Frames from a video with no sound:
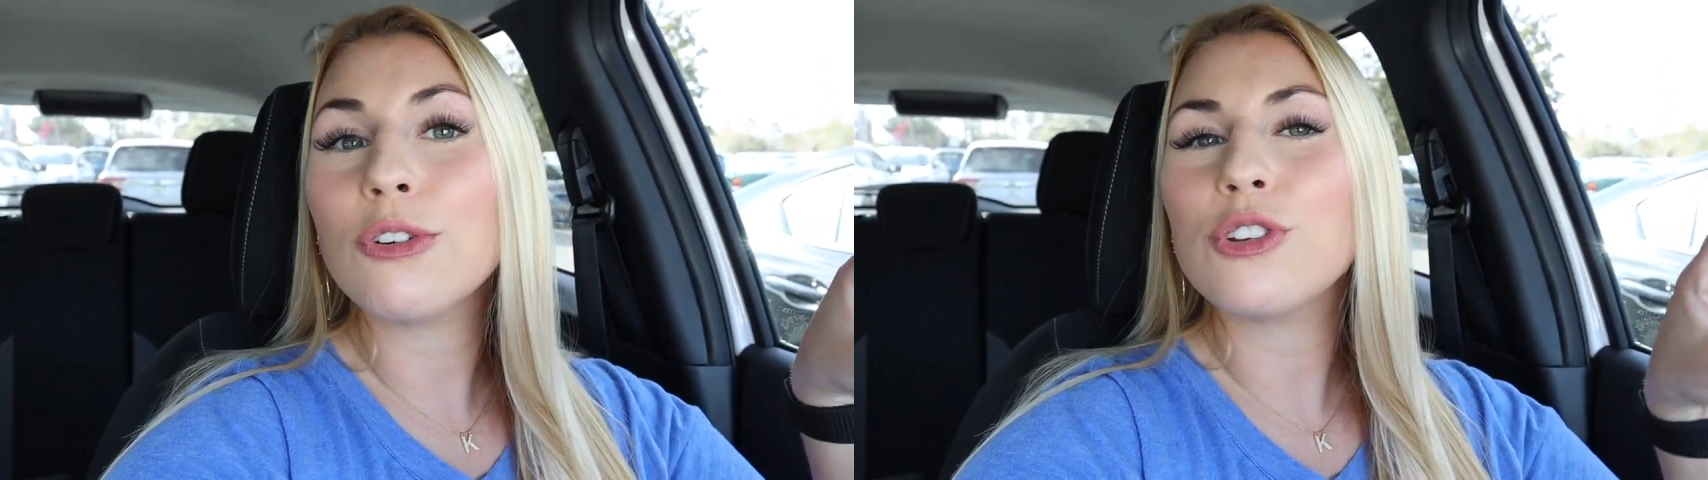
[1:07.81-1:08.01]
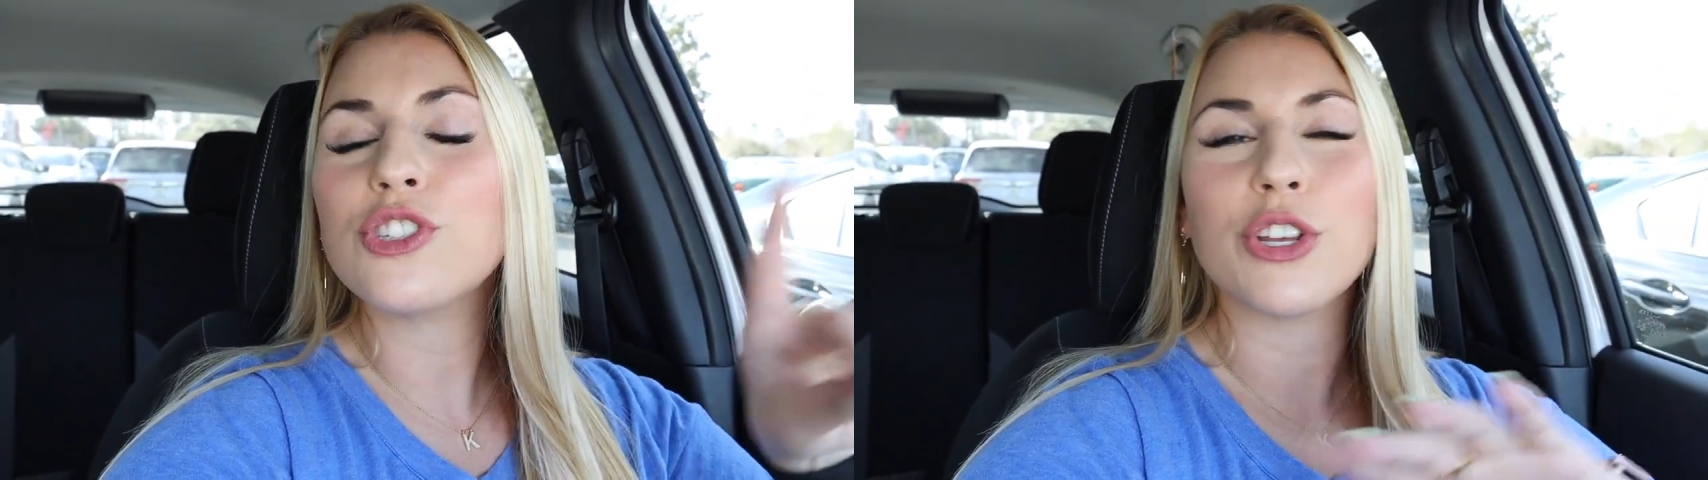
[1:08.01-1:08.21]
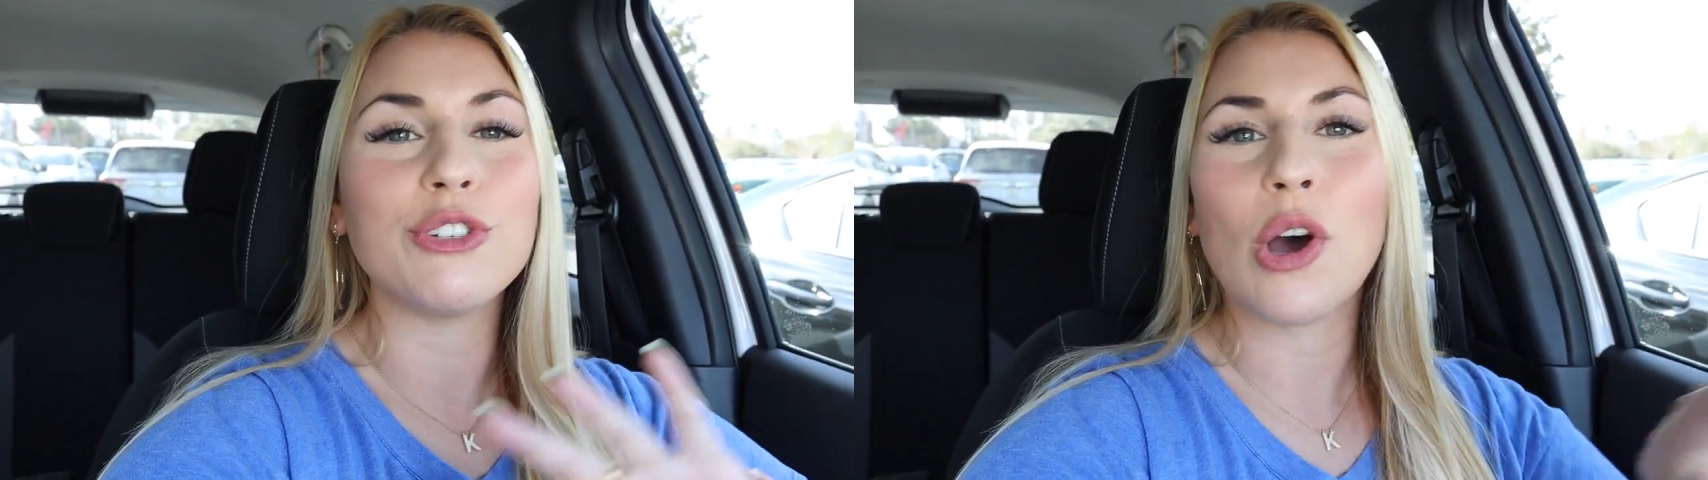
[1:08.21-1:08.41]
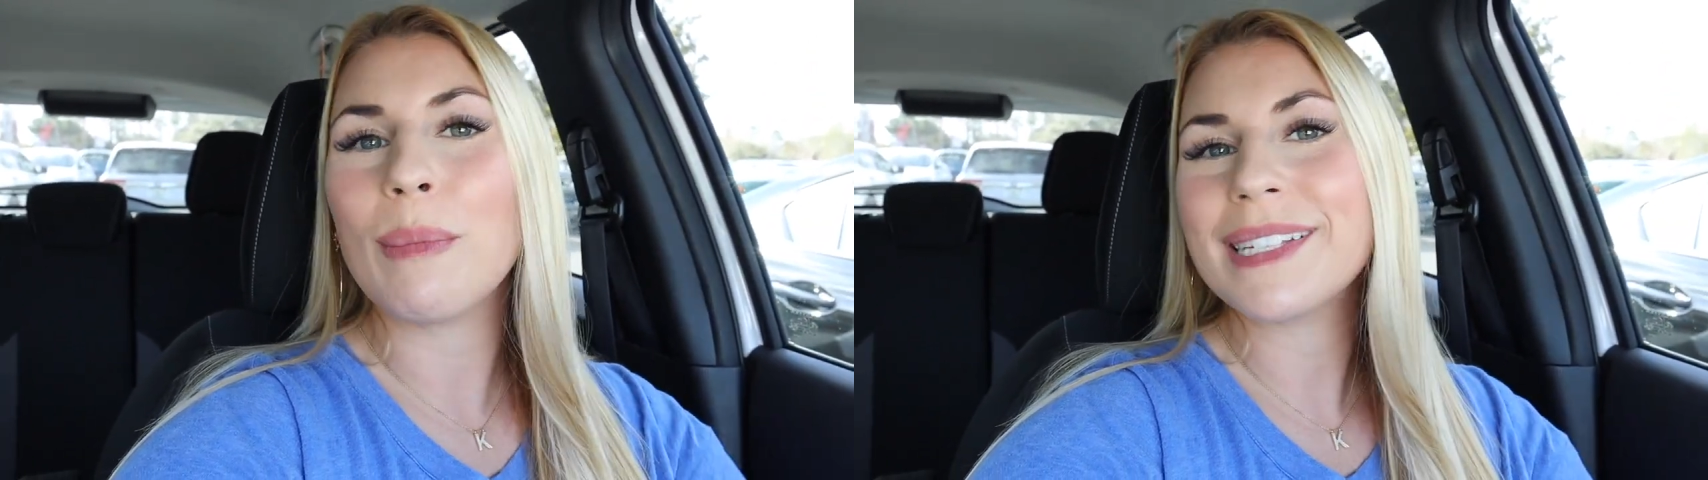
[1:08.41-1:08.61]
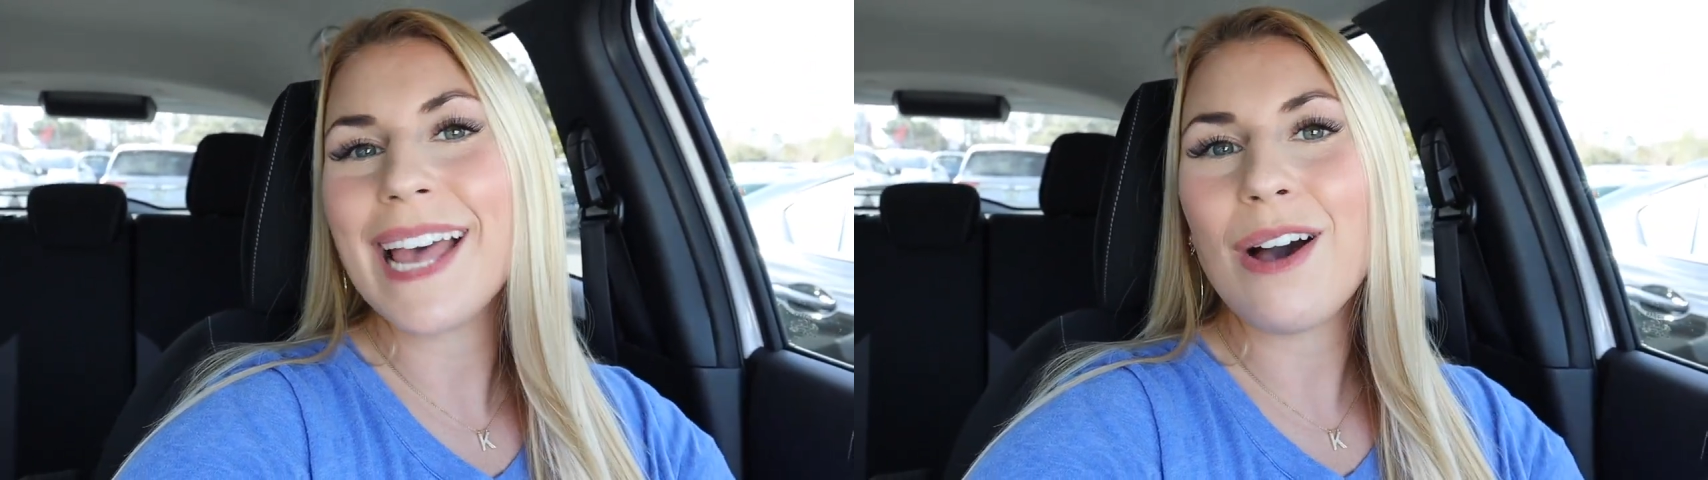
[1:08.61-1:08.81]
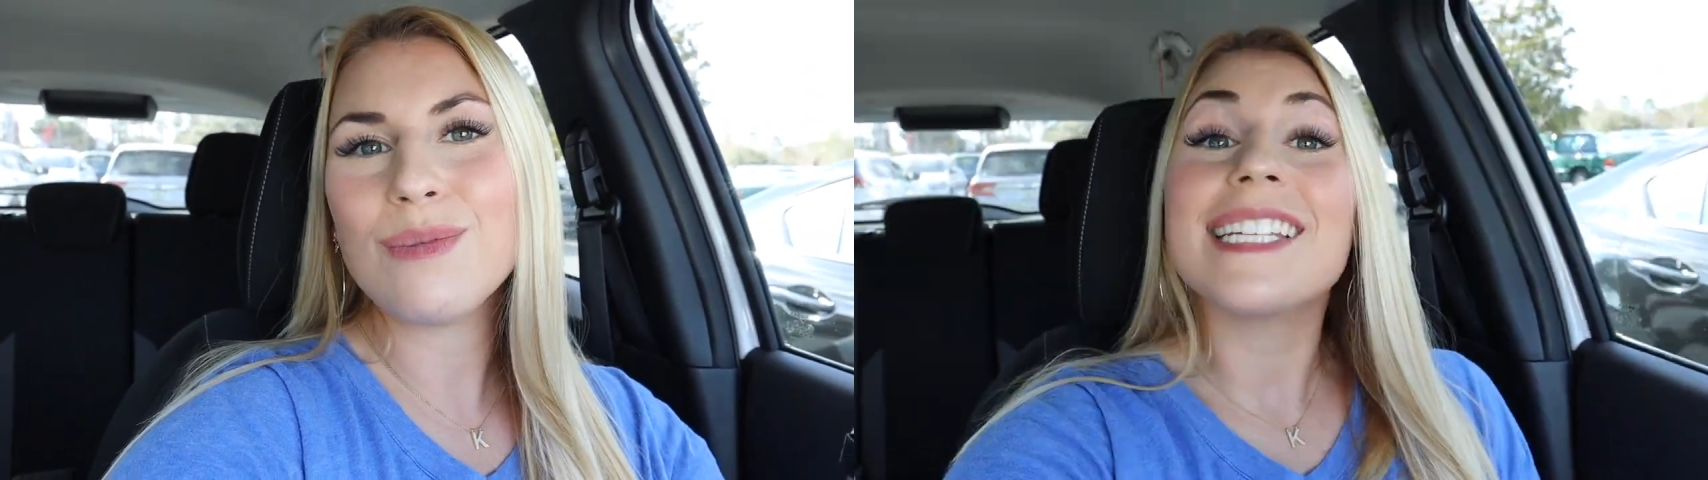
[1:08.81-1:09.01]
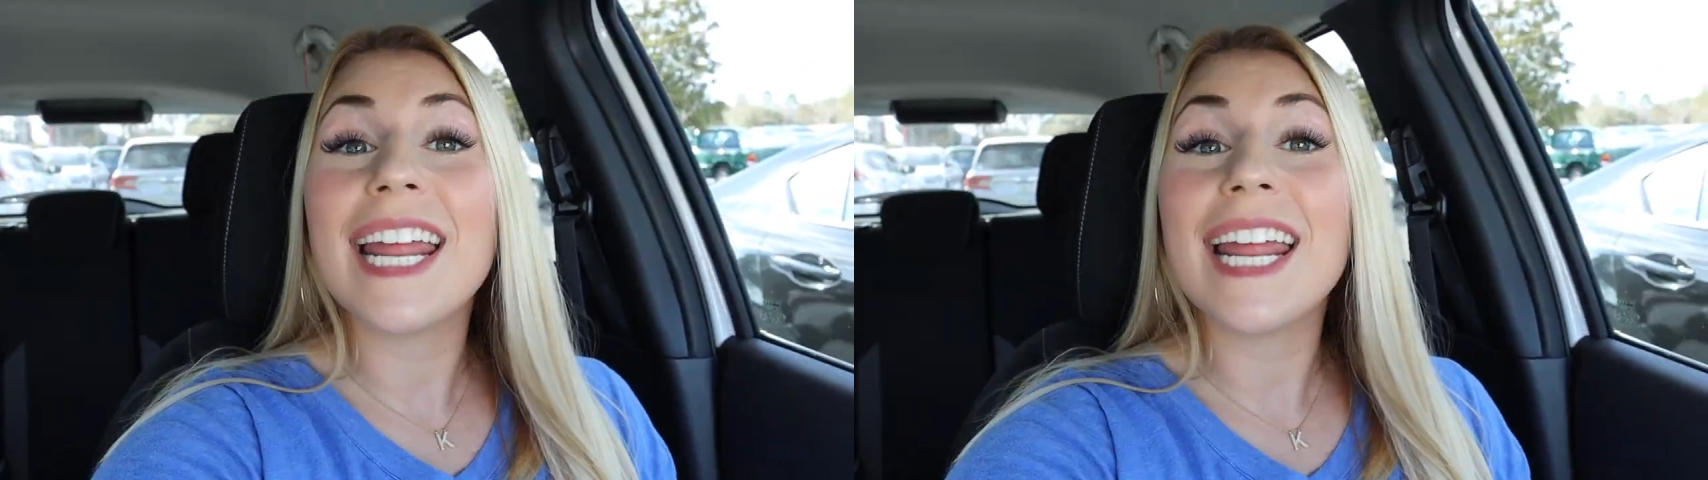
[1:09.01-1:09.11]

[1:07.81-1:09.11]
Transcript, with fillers: rules so you don't miss out.